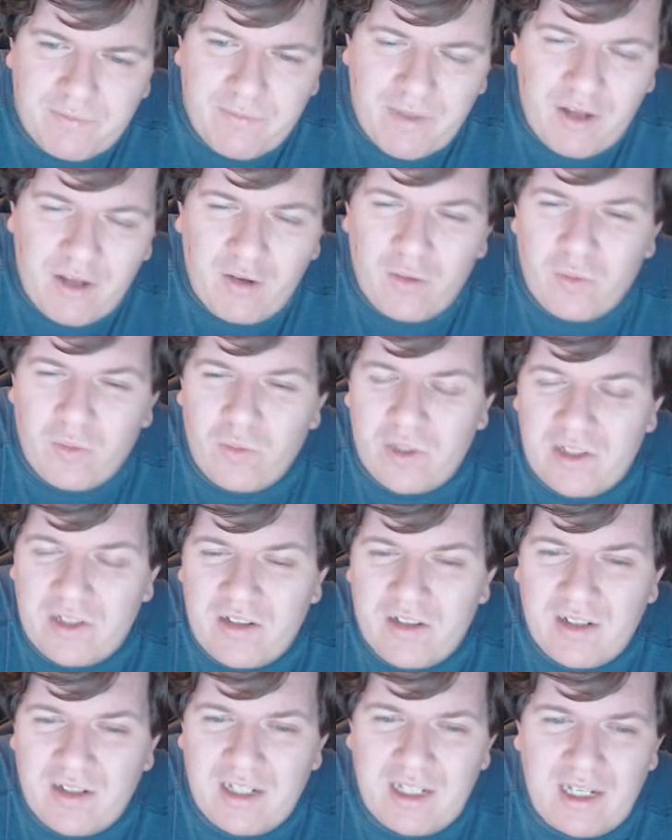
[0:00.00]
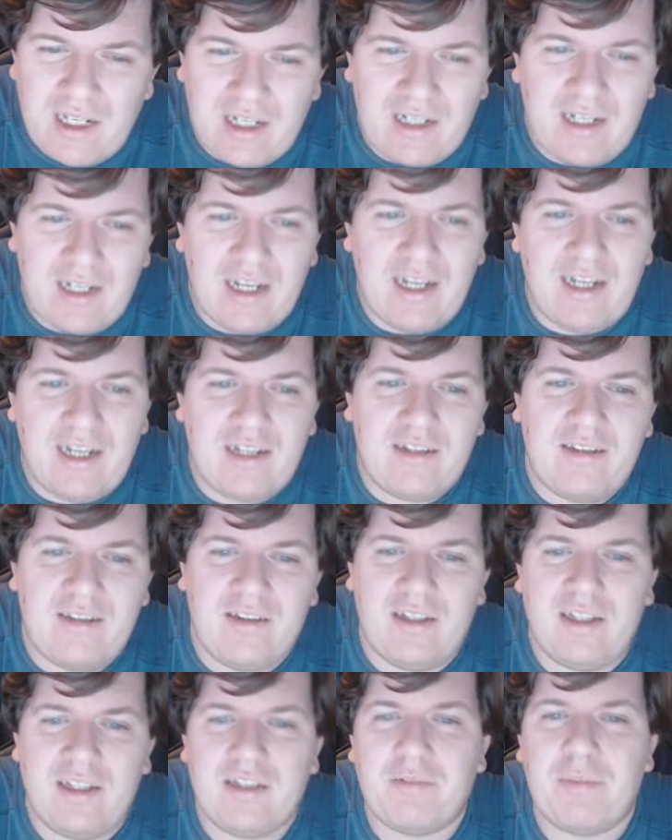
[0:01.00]
Originally, I had
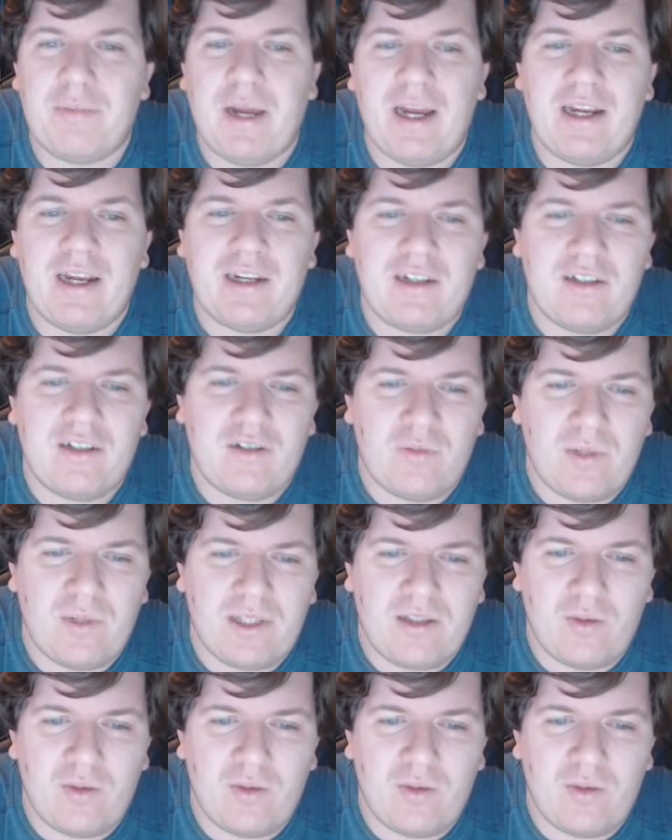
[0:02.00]
this package with the